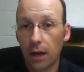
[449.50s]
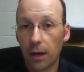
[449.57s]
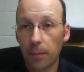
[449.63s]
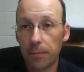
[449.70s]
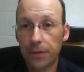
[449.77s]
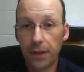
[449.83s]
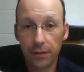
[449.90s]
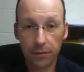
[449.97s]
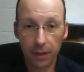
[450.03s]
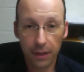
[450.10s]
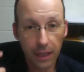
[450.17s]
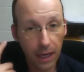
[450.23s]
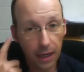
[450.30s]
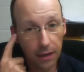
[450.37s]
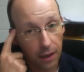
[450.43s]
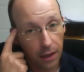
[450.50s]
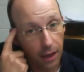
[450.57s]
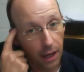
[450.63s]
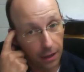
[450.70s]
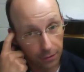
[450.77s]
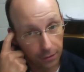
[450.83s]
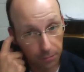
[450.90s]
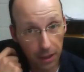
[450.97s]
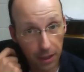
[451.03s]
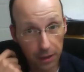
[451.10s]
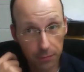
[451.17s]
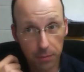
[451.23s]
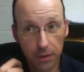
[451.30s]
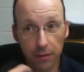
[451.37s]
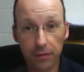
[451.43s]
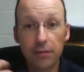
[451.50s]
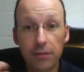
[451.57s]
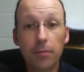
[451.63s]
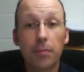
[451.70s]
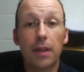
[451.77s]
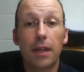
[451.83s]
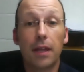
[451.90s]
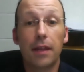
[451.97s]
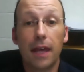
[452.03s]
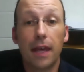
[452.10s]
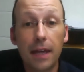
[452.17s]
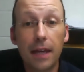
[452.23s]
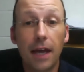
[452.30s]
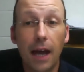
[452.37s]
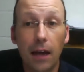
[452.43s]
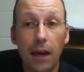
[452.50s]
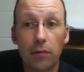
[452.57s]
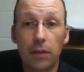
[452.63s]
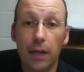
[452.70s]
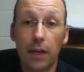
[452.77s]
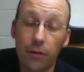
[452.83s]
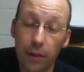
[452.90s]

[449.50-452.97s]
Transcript: things like that as much, because that's something that they can add on later.